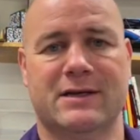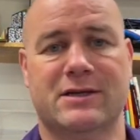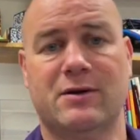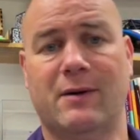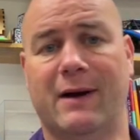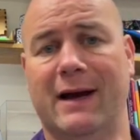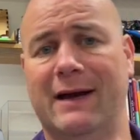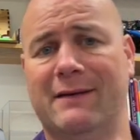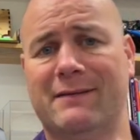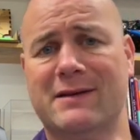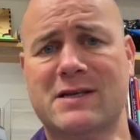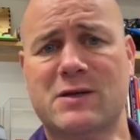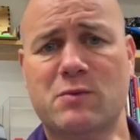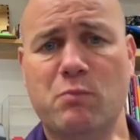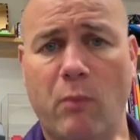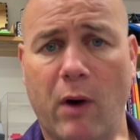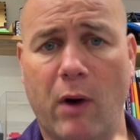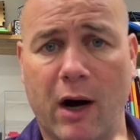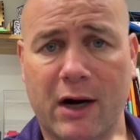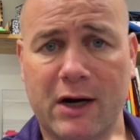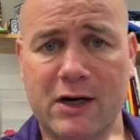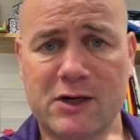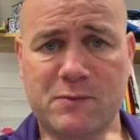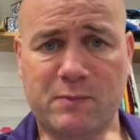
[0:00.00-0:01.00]
So I have this
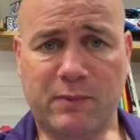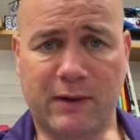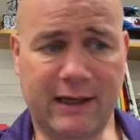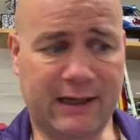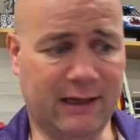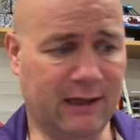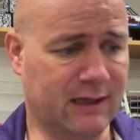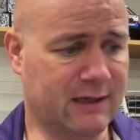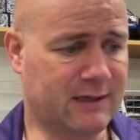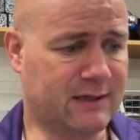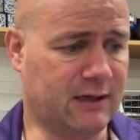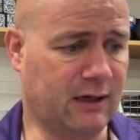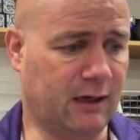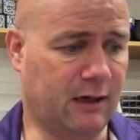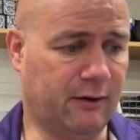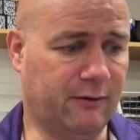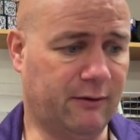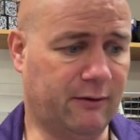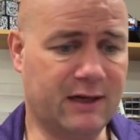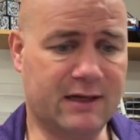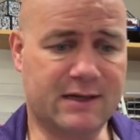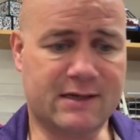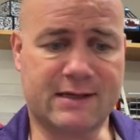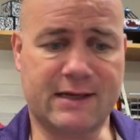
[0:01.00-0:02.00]
Mars playlist
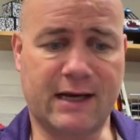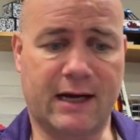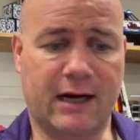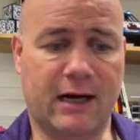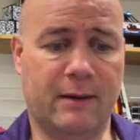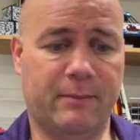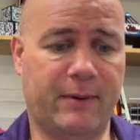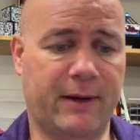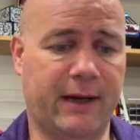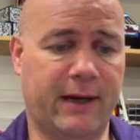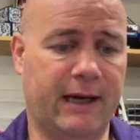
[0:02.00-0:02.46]
already set up,